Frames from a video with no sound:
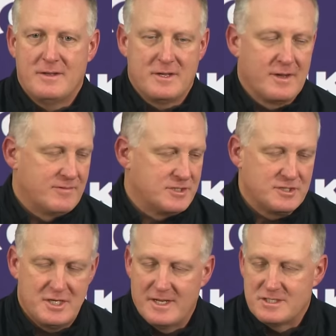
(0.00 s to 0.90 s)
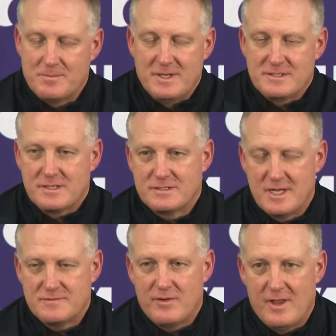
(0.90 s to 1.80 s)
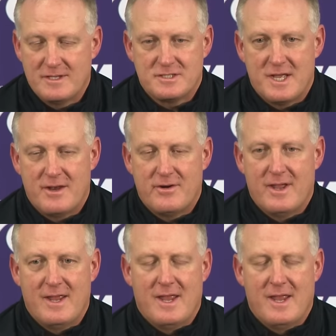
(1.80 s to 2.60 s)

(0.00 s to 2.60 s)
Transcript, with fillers: to give us a chance to be successful on Saturday.